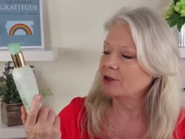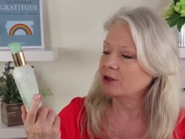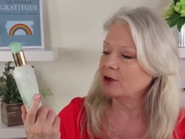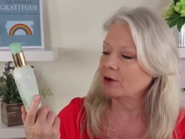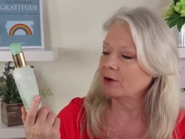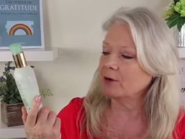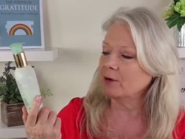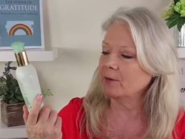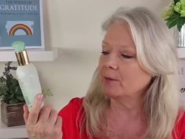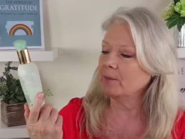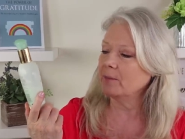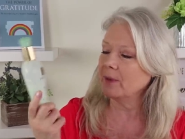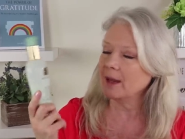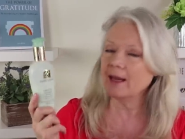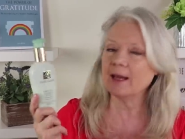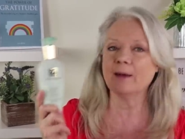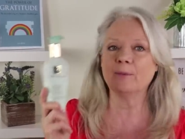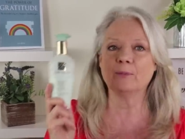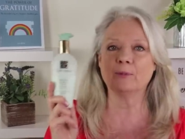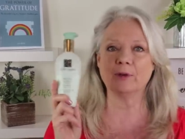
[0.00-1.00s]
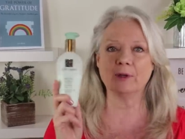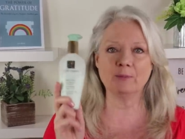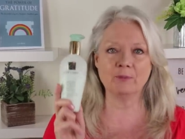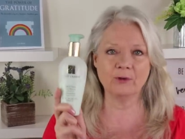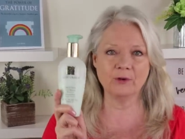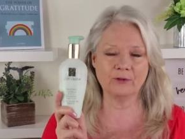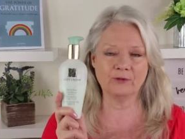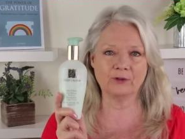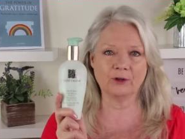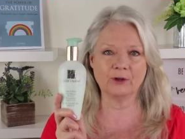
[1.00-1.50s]
Total Makeup
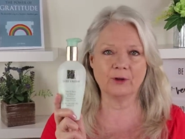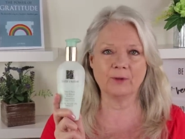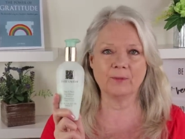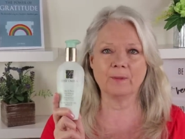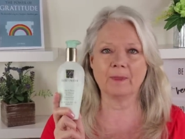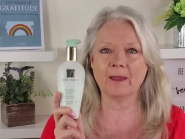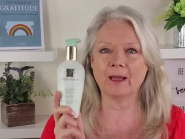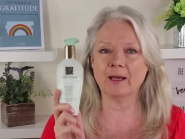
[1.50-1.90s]
Remover.